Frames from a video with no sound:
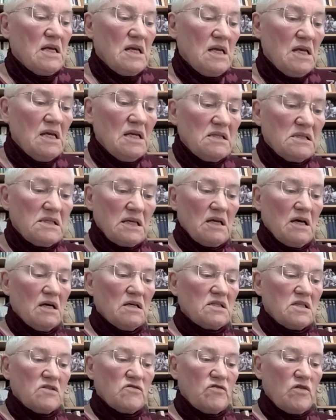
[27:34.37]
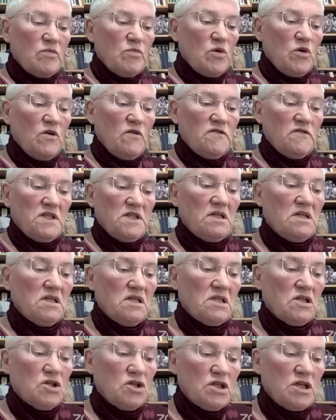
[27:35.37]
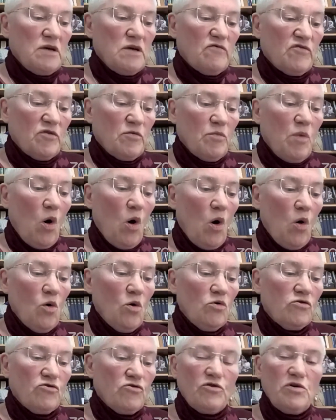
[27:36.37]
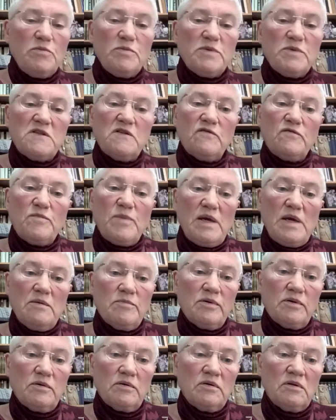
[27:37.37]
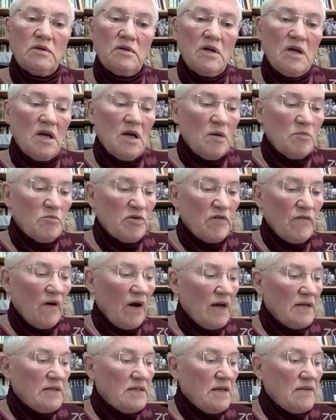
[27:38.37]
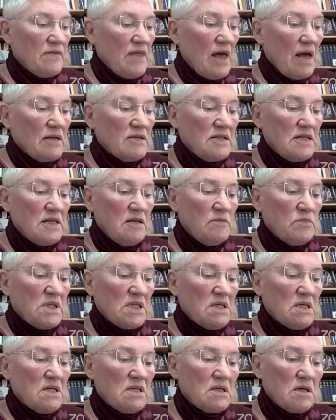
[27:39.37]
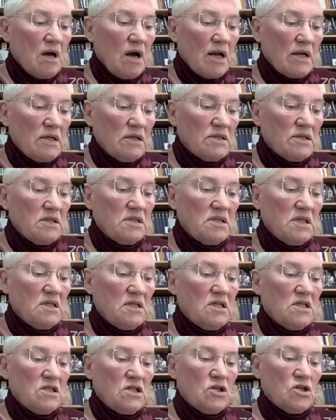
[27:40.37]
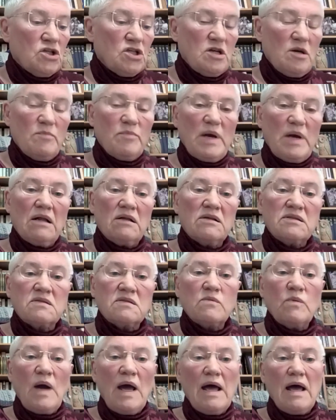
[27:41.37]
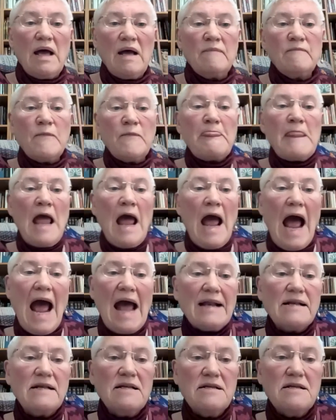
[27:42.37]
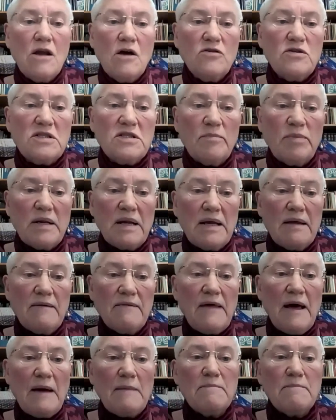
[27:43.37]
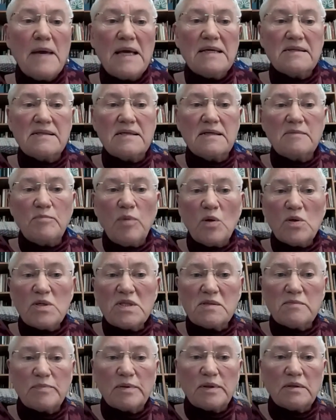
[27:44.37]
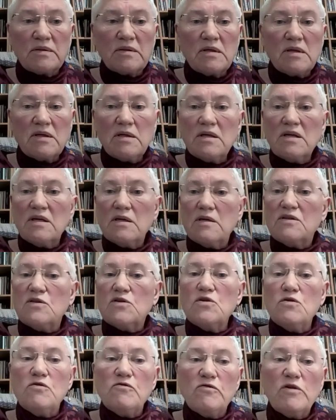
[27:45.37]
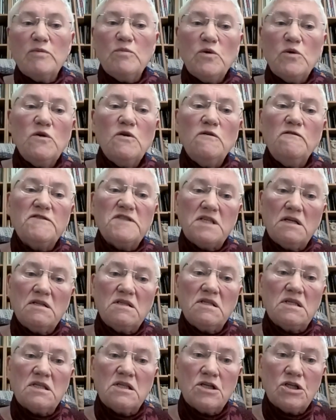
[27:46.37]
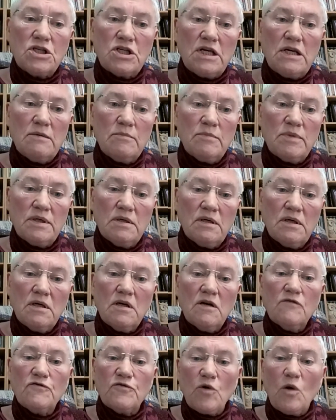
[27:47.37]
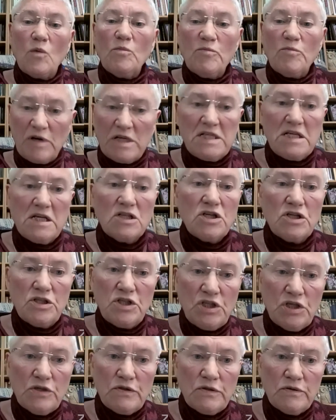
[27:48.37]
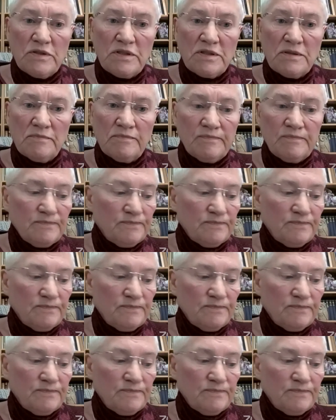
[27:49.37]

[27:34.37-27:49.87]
easier to remove citizenship from whole groups of people, provided they are deemed entitled to citizenship elsewhere. And notably, that makes it possible to remove citizenship from British Jews.